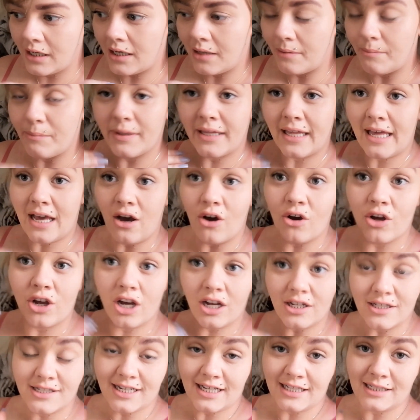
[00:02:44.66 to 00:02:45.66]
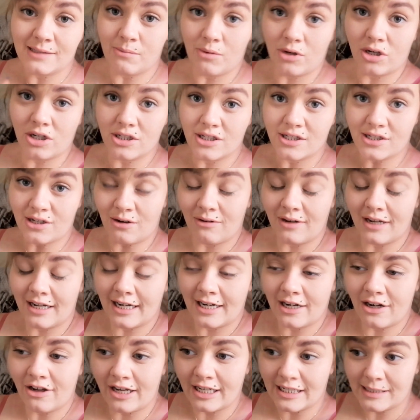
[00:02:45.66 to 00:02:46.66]
But yeah, I contacted my
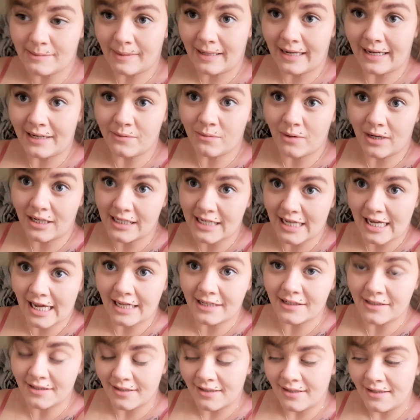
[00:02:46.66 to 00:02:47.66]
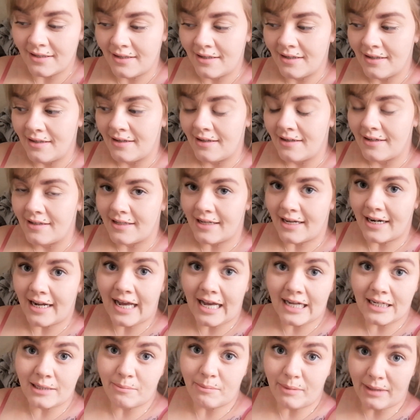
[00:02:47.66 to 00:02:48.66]
consultant and I explained what I did, that I
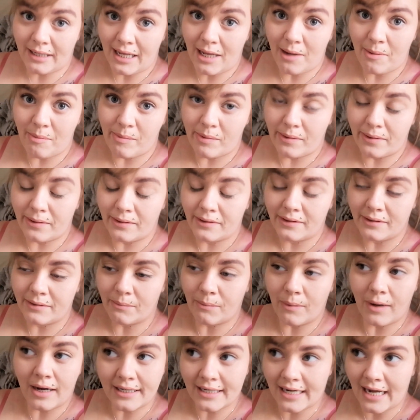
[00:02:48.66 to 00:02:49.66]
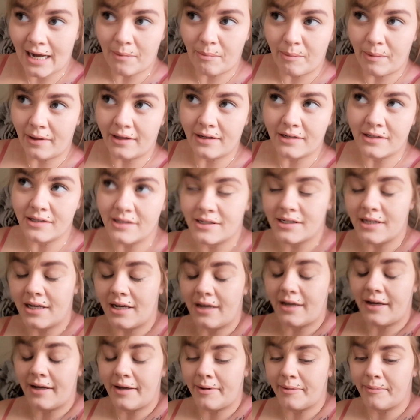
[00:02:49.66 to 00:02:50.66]
had a blip and what had happened.
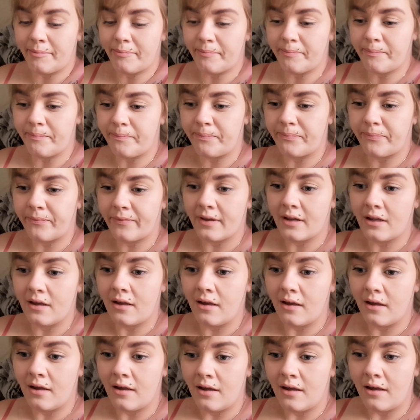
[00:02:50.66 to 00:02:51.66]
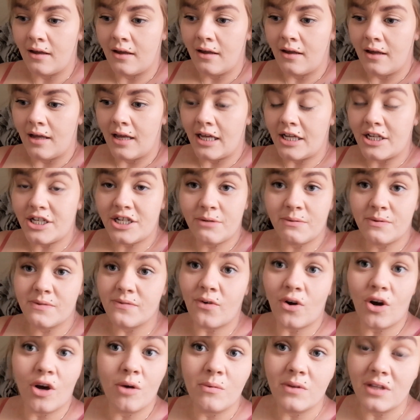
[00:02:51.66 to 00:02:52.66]
And she was
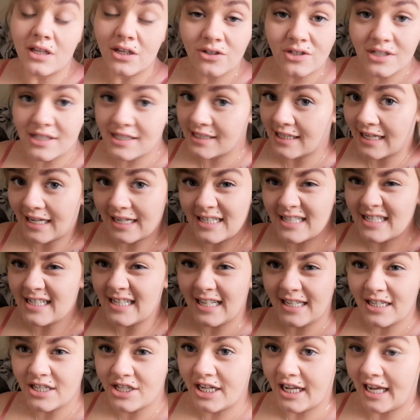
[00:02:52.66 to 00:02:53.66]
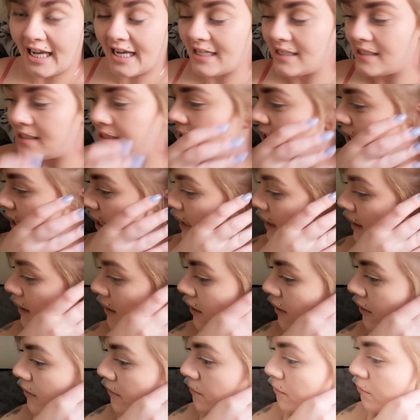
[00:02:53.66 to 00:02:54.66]
fine with it, understanding. She gets it.
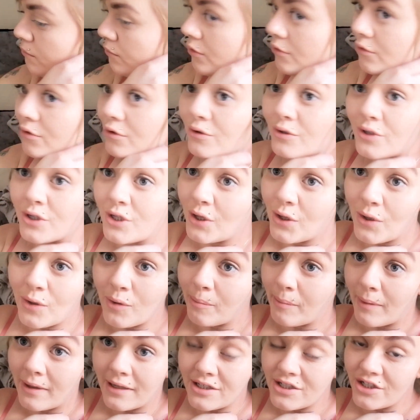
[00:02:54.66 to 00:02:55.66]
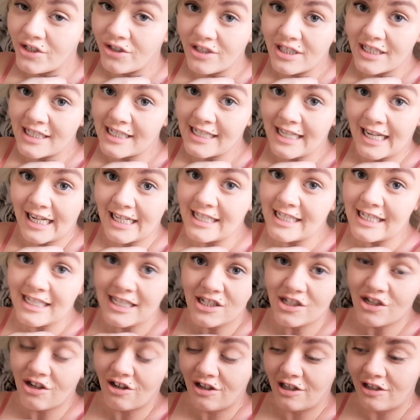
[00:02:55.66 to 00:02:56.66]
We're all human. She understands.
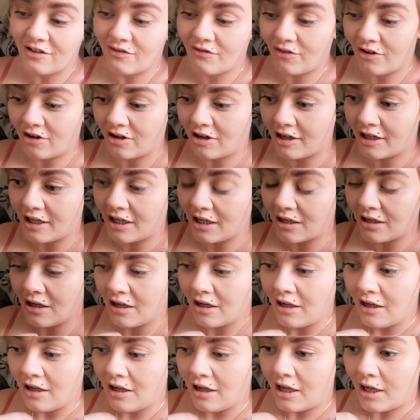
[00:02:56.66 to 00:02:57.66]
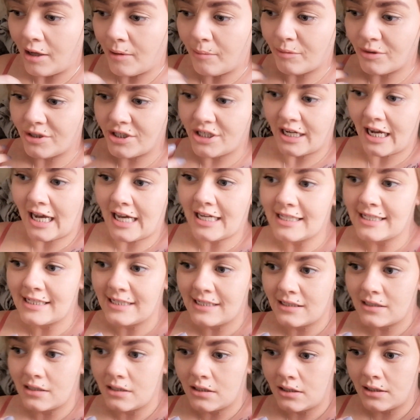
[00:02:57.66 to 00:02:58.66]
It's totally fine. But she
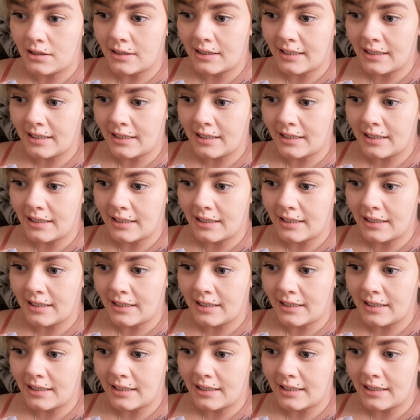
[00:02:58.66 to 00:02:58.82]
has